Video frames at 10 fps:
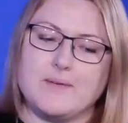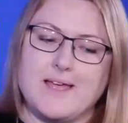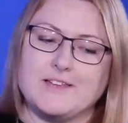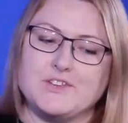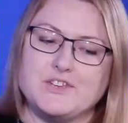
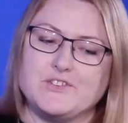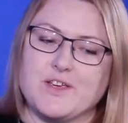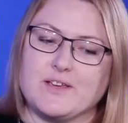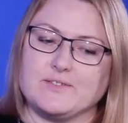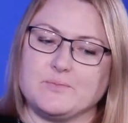energy
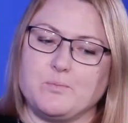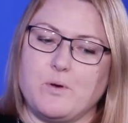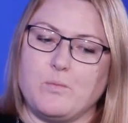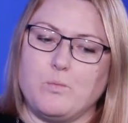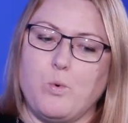drinks,
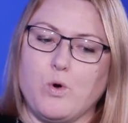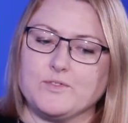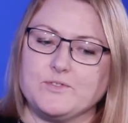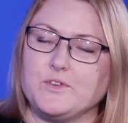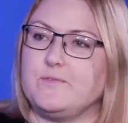what's
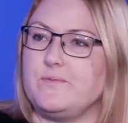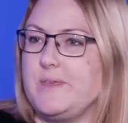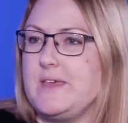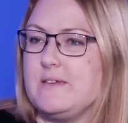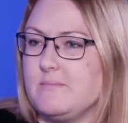sort of
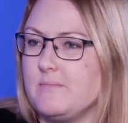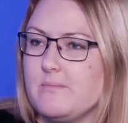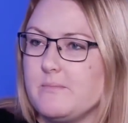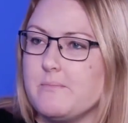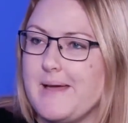the
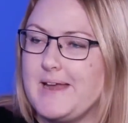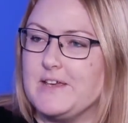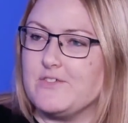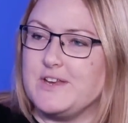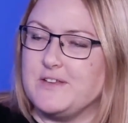main
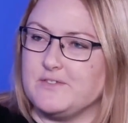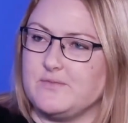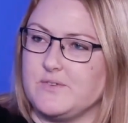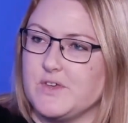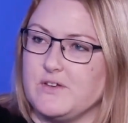ingredients
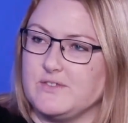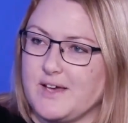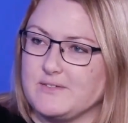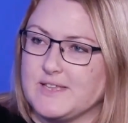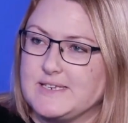for those?
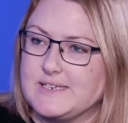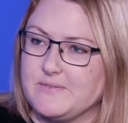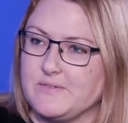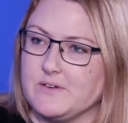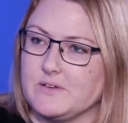How do they differ?